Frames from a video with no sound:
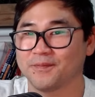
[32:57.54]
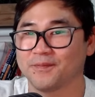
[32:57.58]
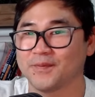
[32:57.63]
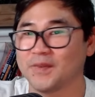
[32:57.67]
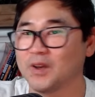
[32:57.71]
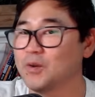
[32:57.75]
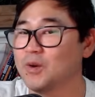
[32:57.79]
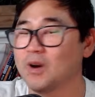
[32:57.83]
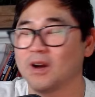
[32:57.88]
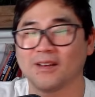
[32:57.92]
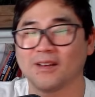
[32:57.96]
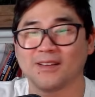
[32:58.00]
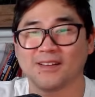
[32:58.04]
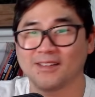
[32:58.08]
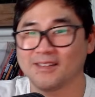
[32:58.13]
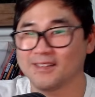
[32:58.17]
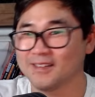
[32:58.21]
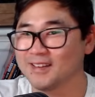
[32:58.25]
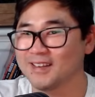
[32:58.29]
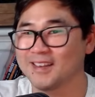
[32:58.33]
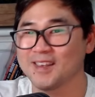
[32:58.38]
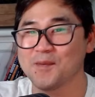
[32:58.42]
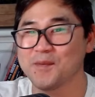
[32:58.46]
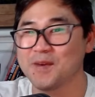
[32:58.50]

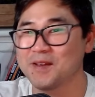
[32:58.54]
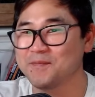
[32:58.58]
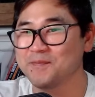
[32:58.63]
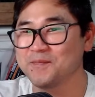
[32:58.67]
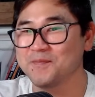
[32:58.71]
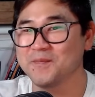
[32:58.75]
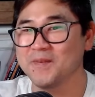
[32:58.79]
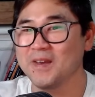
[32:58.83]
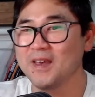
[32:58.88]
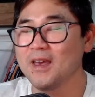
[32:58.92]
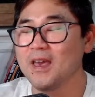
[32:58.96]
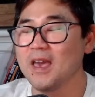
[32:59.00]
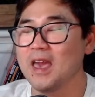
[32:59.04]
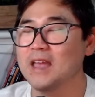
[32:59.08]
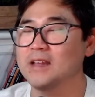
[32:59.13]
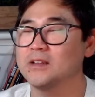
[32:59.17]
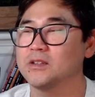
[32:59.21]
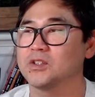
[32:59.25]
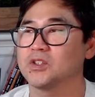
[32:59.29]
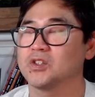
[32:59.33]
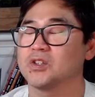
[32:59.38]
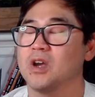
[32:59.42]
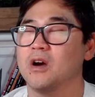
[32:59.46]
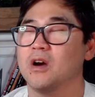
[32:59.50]
Come on. And
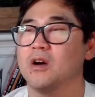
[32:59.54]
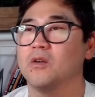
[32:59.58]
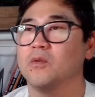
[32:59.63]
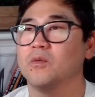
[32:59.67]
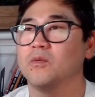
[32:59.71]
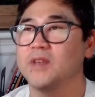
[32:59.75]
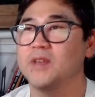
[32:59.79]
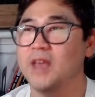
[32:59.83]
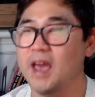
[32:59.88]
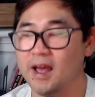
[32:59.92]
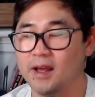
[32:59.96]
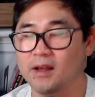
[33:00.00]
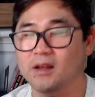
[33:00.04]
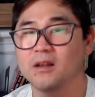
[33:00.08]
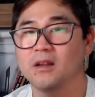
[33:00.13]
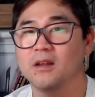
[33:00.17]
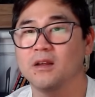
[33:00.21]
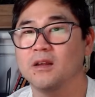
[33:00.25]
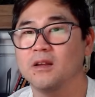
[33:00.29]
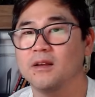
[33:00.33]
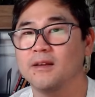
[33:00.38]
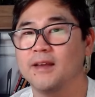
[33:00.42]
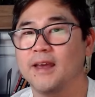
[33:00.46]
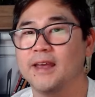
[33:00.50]
so, yeah.
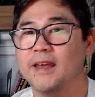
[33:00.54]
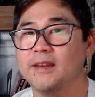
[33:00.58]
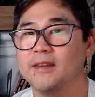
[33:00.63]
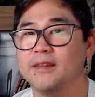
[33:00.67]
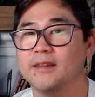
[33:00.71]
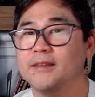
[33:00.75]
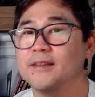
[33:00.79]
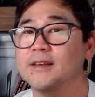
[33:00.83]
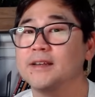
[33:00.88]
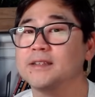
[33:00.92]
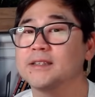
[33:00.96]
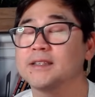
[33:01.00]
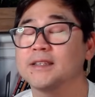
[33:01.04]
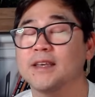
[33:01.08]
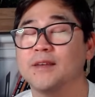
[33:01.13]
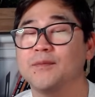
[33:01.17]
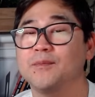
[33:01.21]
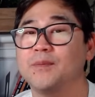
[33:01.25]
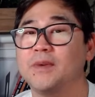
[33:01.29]
And this can